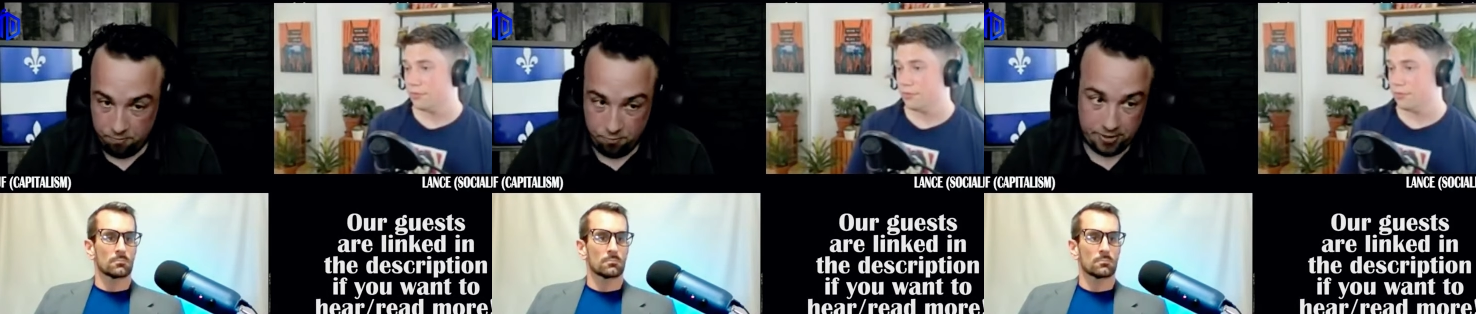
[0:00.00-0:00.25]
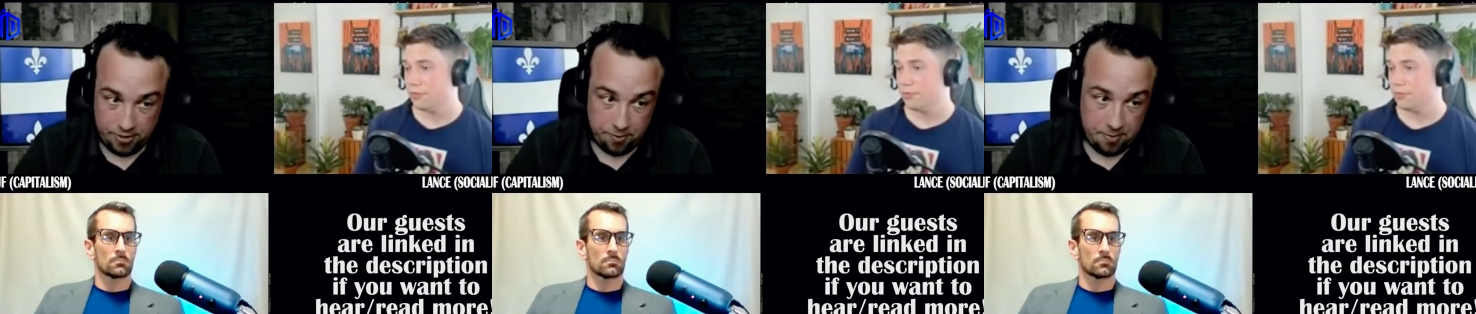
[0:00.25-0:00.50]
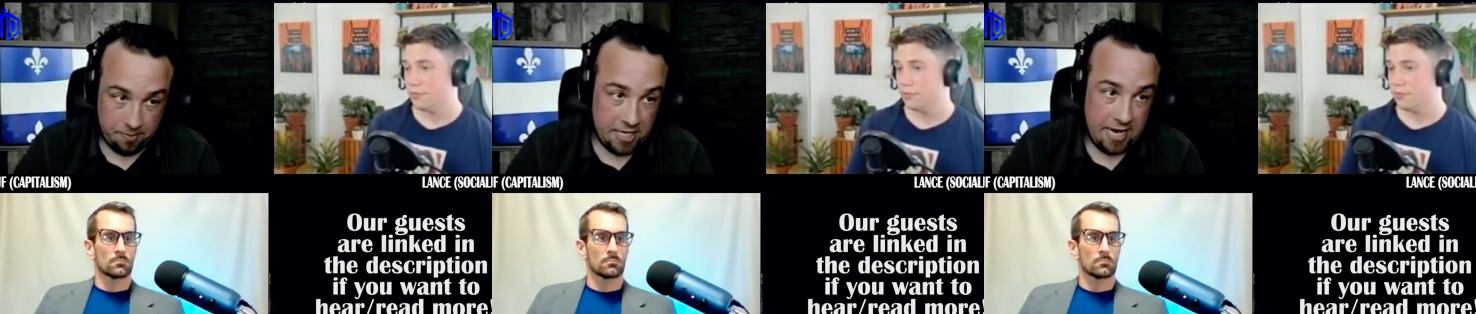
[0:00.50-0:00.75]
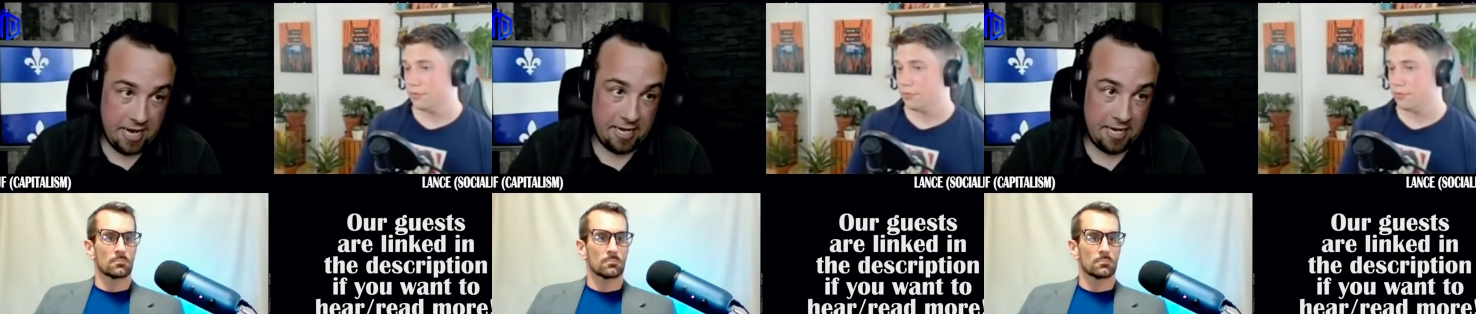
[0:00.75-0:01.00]
Speaker 1: presumably
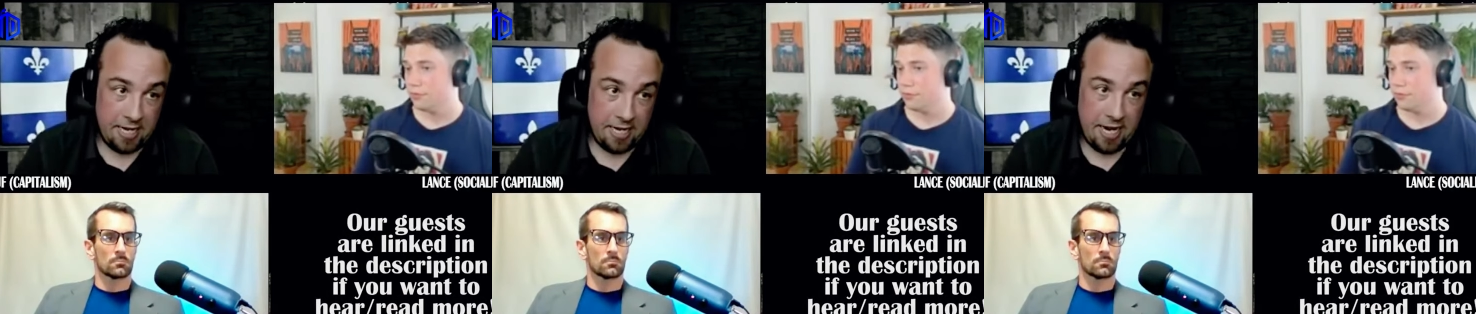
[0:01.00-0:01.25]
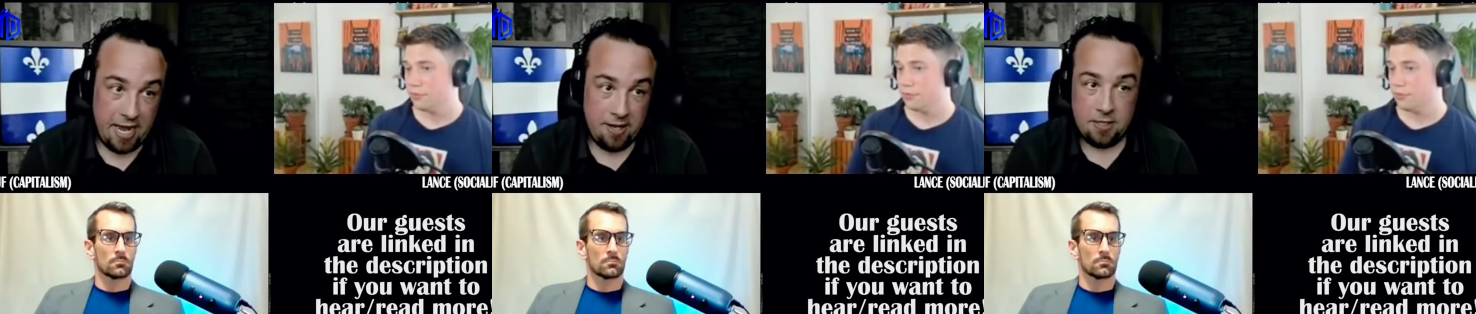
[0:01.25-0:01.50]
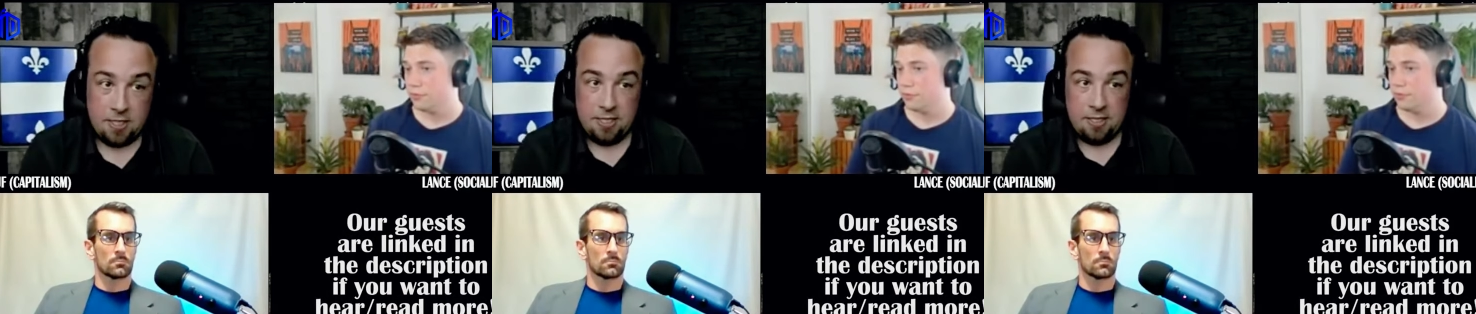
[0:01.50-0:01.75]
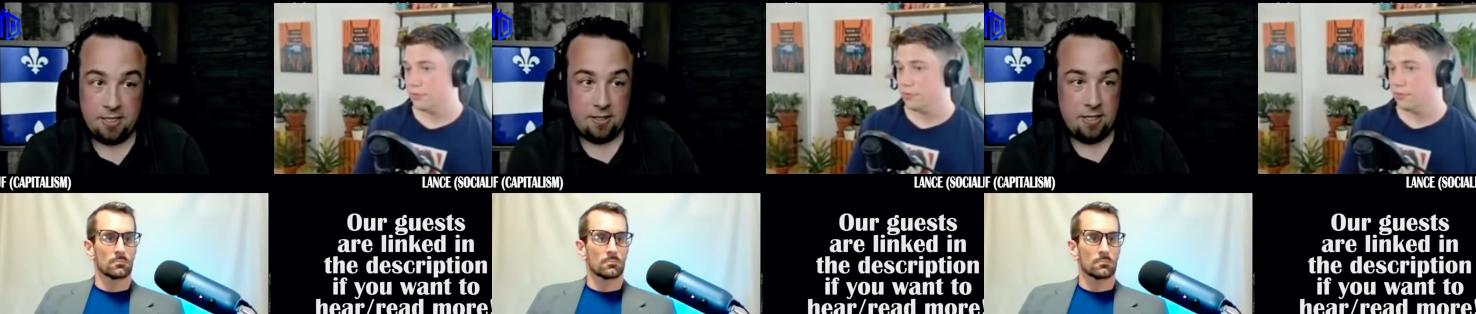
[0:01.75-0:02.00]
hanging out
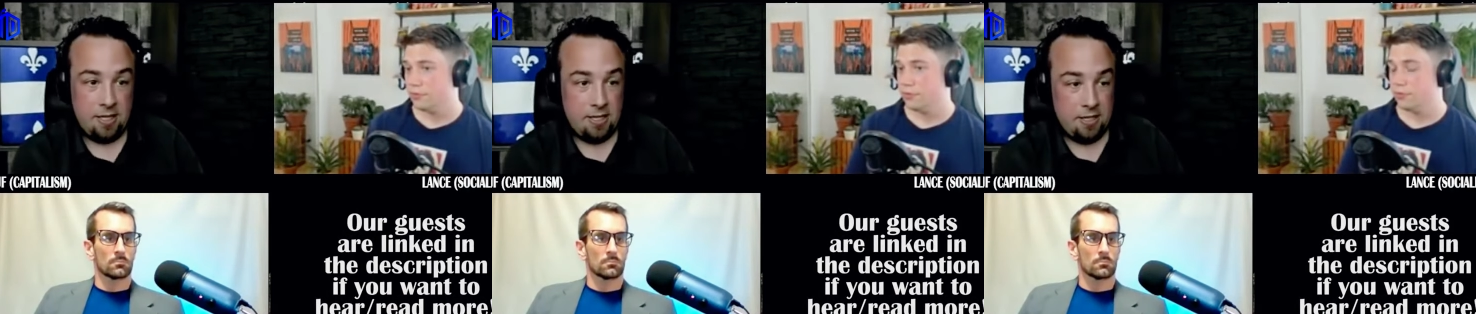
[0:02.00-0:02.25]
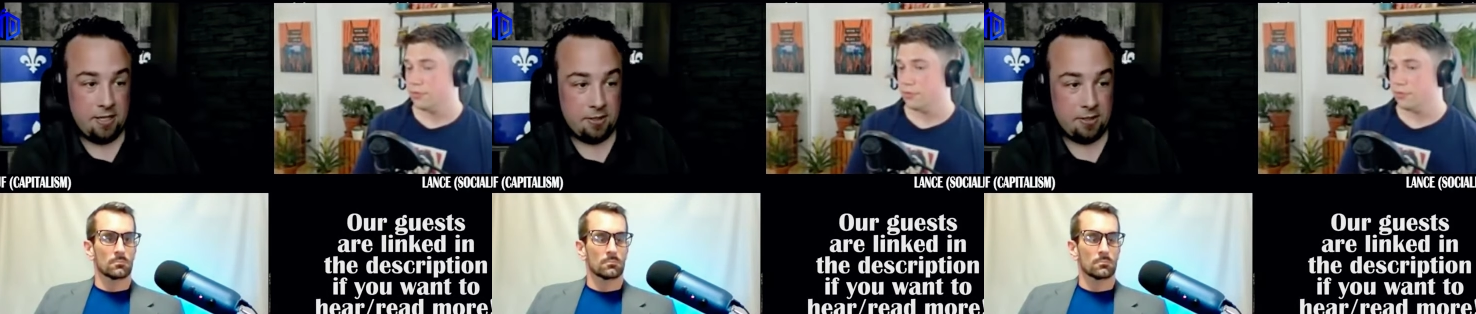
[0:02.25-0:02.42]
in uh,